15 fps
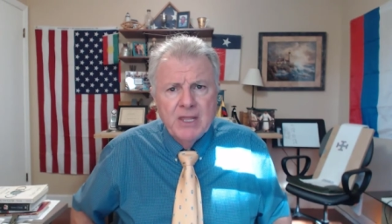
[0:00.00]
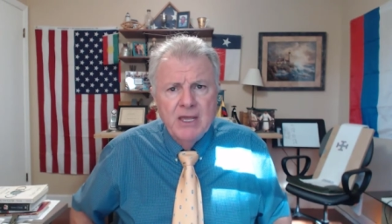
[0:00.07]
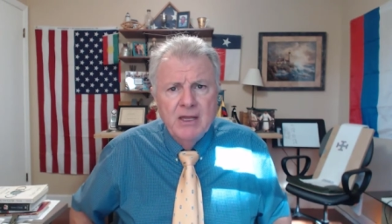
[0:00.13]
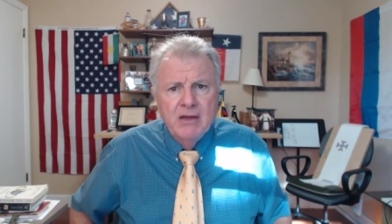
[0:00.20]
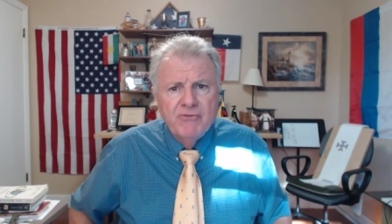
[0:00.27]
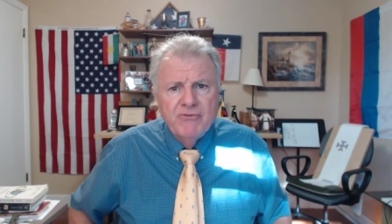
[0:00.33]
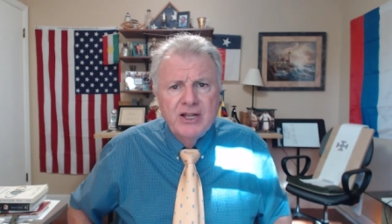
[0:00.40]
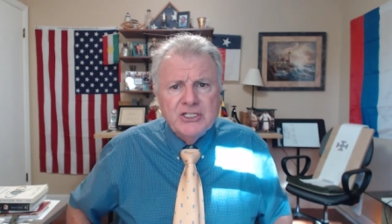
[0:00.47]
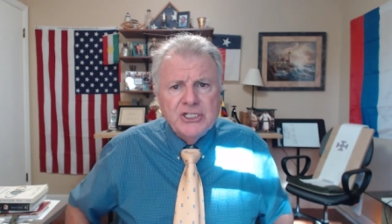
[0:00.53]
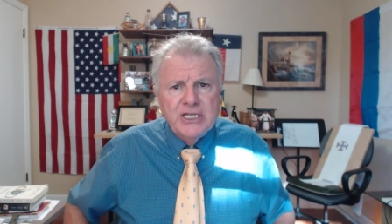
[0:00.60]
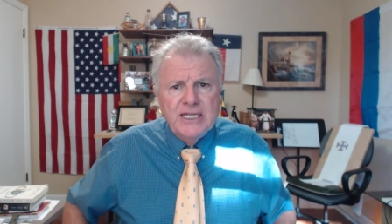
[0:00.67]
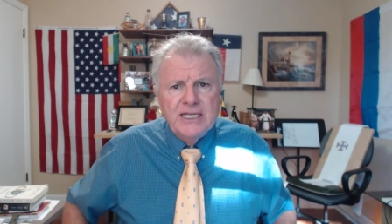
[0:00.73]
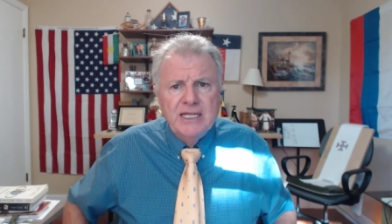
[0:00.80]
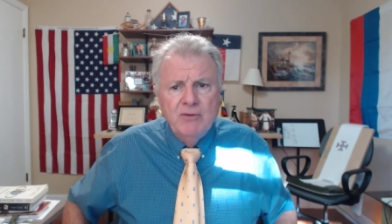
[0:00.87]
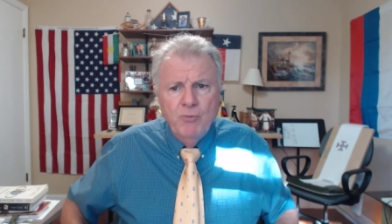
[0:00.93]
French and
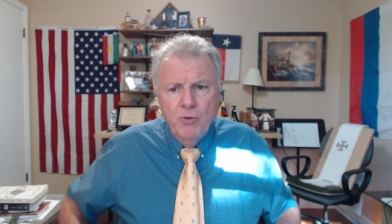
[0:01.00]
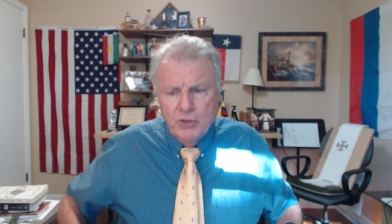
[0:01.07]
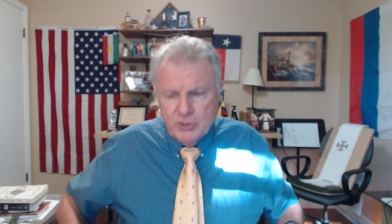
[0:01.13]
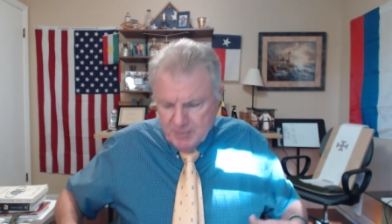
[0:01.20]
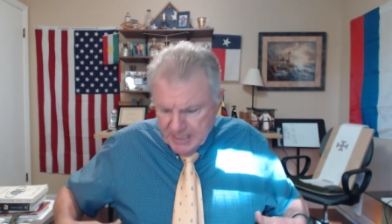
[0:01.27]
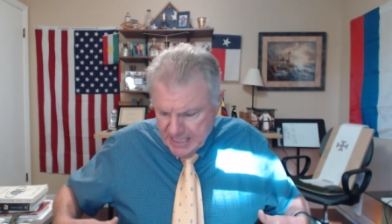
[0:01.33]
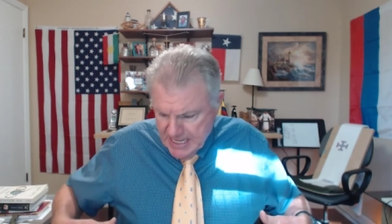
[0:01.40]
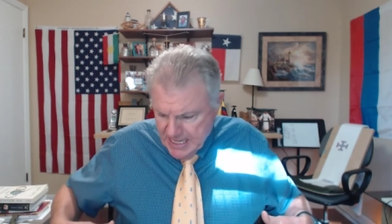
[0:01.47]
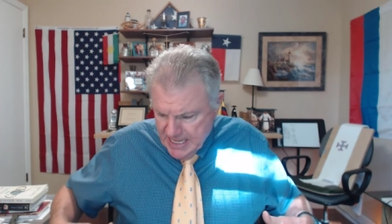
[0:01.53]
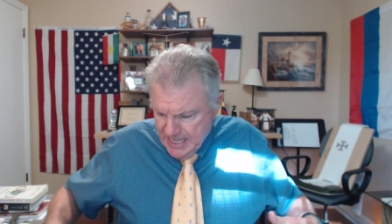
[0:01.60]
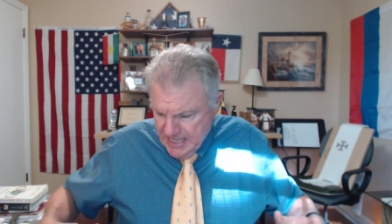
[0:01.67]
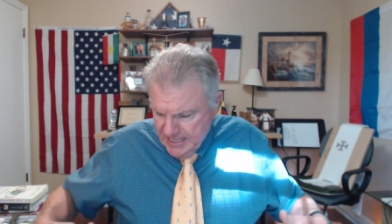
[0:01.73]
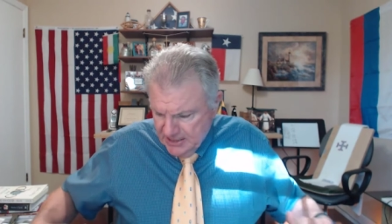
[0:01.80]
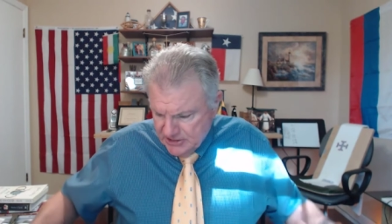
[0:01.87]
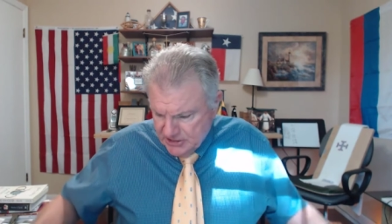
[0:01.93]
Indian Wars, but
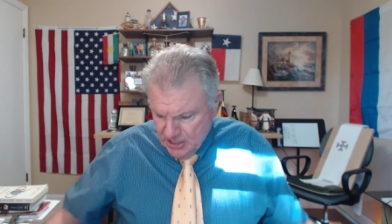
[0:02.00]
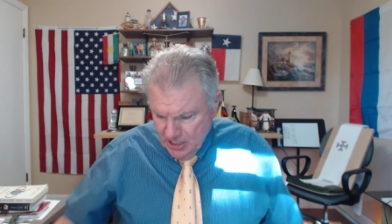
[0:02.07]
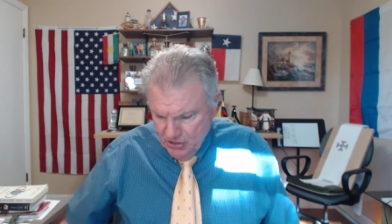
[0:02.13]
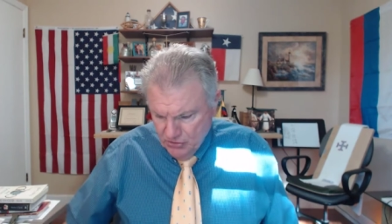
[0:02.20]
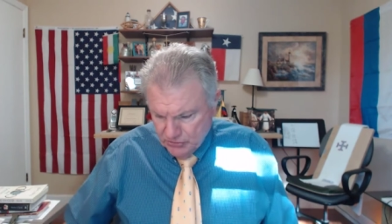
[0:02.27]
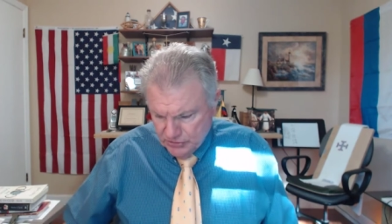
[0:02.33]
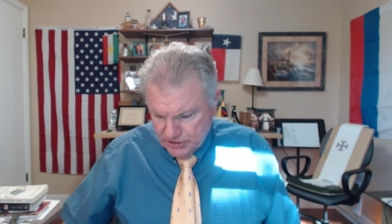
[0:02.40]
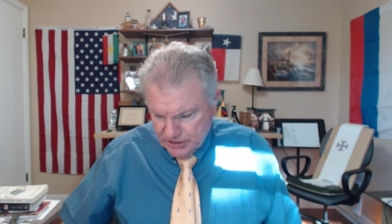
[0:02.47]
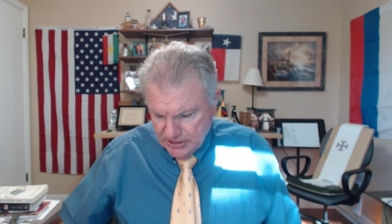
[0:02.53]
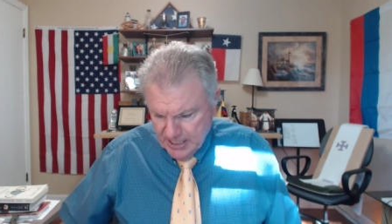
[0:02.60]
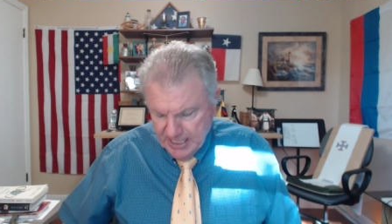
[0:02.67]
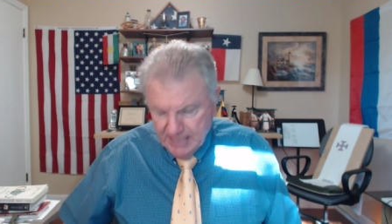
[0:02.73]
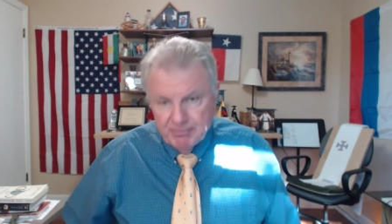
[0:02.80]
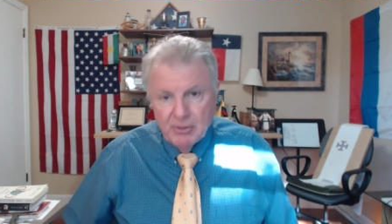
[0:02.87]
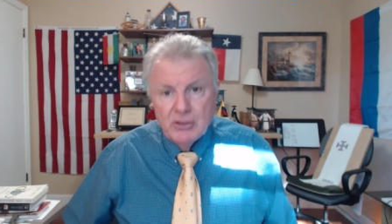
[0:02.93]
his coat
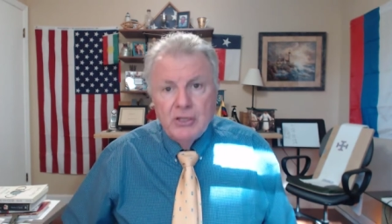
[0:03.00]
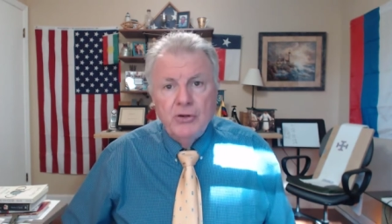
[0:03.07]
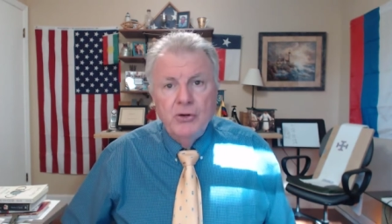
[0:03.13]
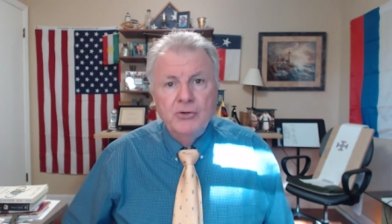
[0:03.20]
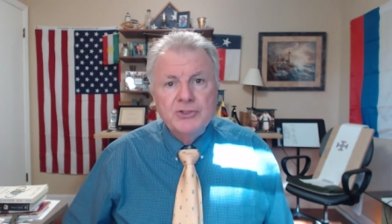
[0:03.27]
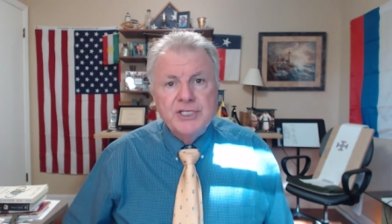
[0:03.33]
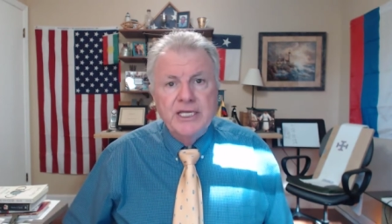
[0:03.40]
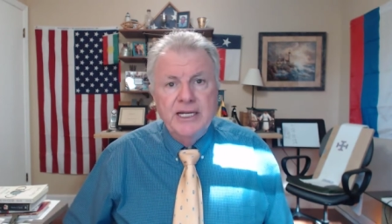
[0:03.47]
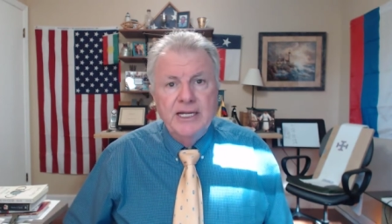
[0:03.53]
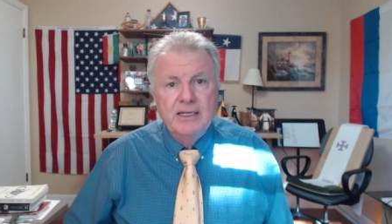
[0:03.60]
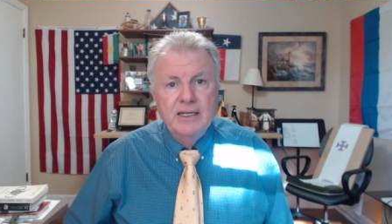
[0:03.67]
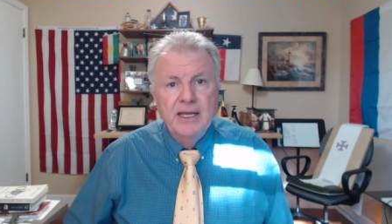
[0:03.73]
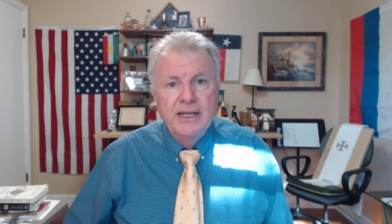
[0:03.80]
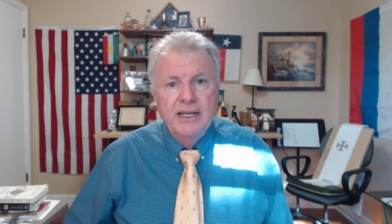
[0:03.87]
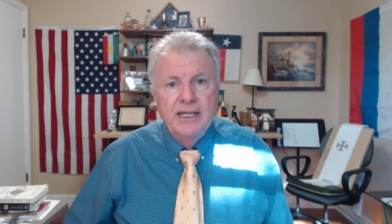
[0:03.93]
had bullet holes in it,
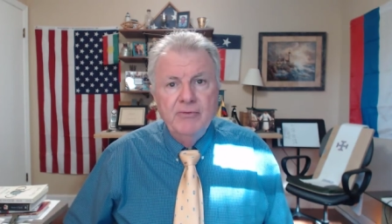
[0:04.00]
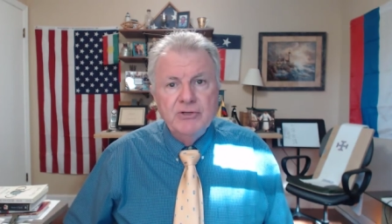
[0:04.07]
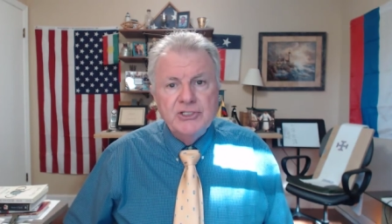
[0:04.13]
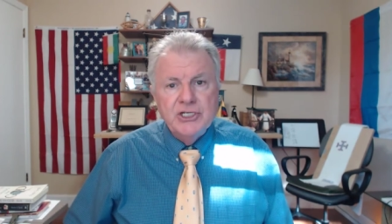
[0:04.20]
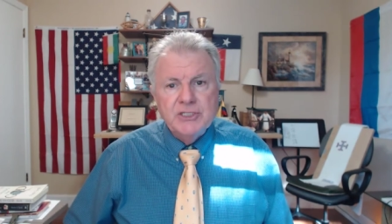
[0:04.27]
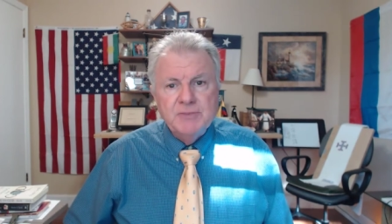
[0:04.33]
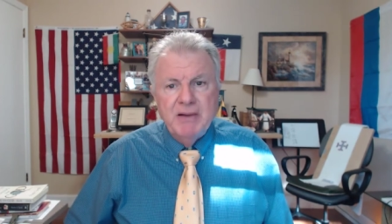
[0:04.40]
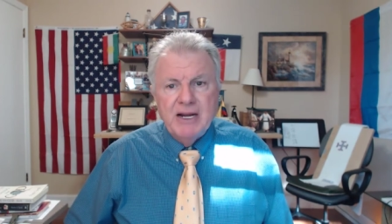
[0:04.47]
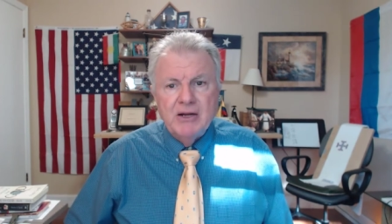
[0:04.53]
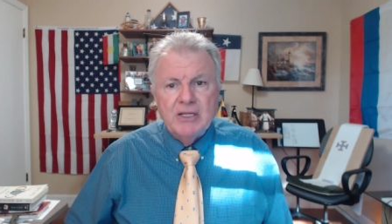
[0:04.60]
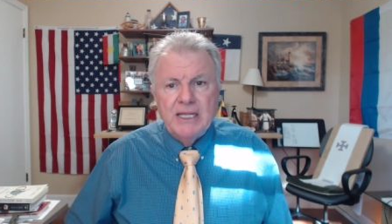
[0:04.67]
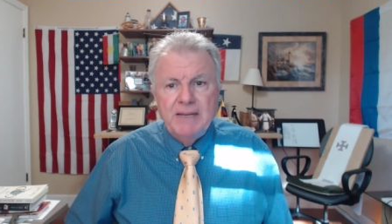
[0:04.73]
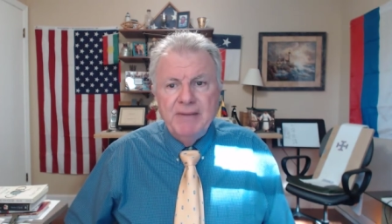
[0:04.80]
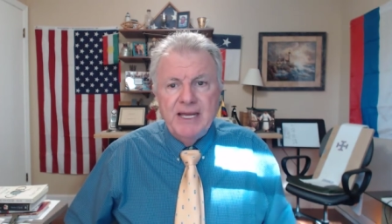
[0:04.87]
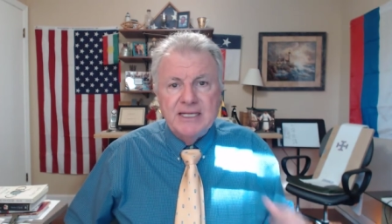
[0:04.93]
and he was just
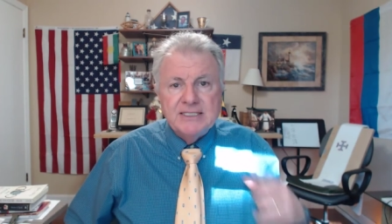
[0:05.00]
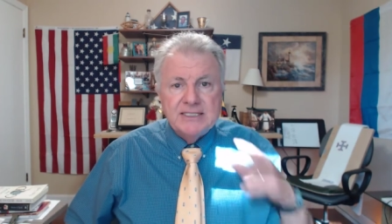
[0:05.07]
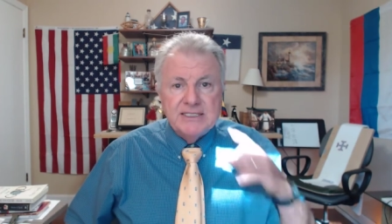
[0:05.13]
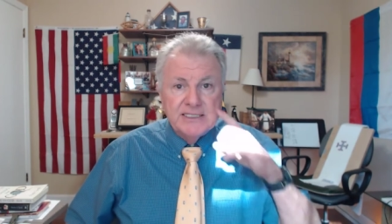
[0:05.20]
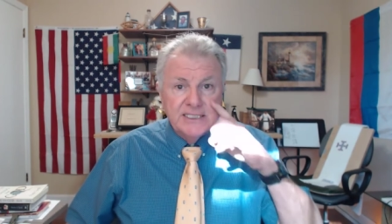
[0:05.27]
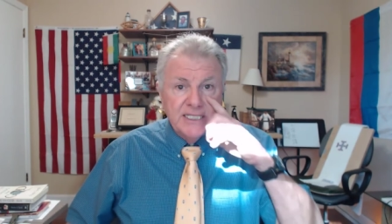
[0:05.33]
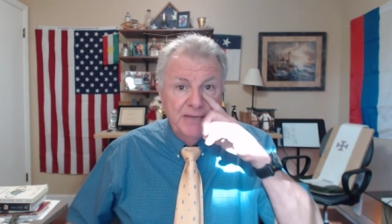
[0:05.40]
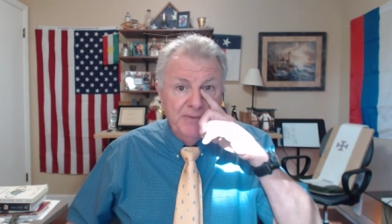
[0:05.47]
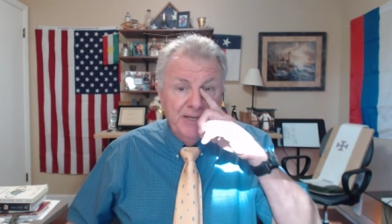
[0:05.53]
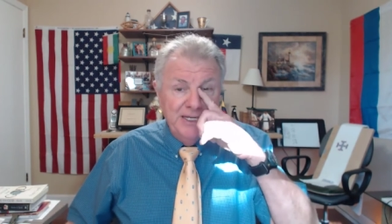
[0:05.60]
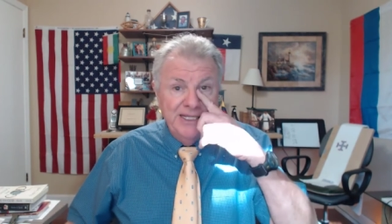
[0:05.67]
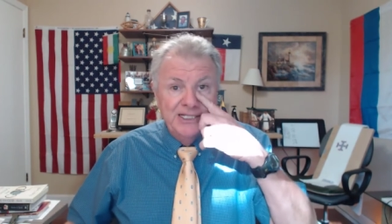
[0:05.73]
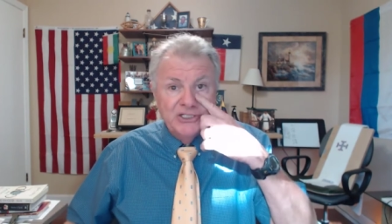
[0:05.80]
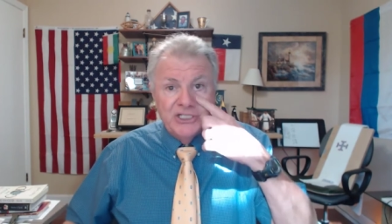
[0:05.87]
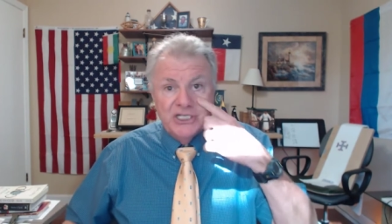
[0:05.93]
barely missed. And some
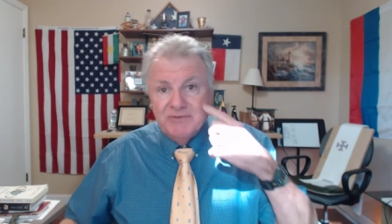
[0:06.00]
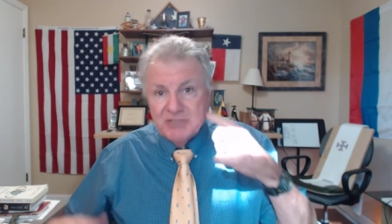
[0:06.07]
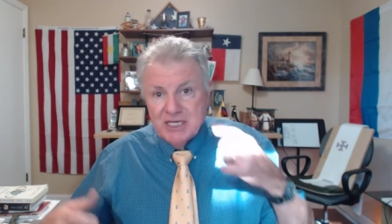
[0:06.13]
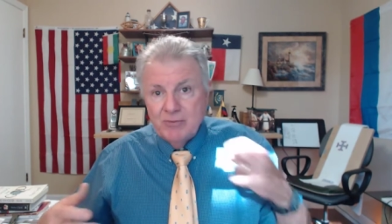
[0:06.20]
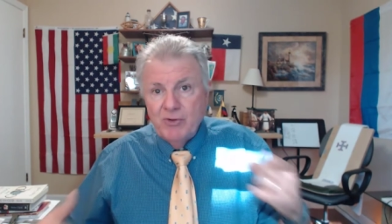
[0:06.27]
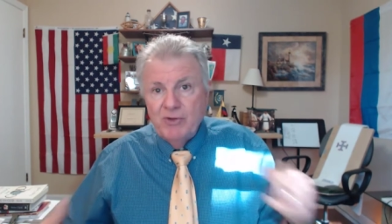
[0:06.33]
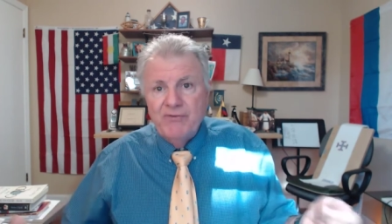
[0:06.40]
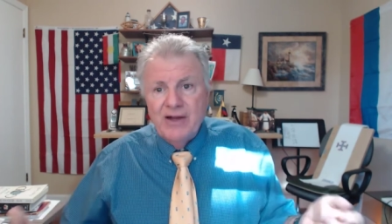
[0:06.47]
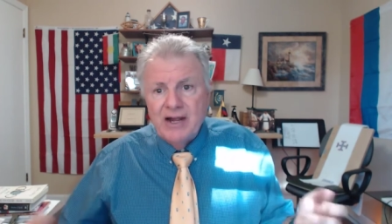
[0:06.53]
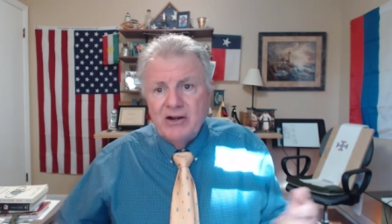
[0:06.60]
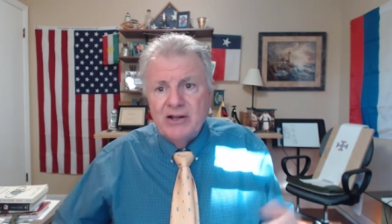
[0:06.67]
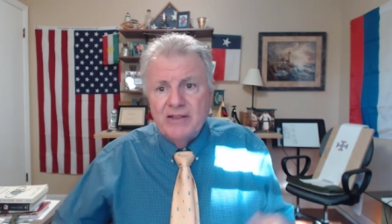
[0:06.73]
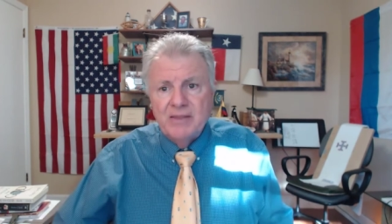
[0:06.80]
Indian chief said, We fired at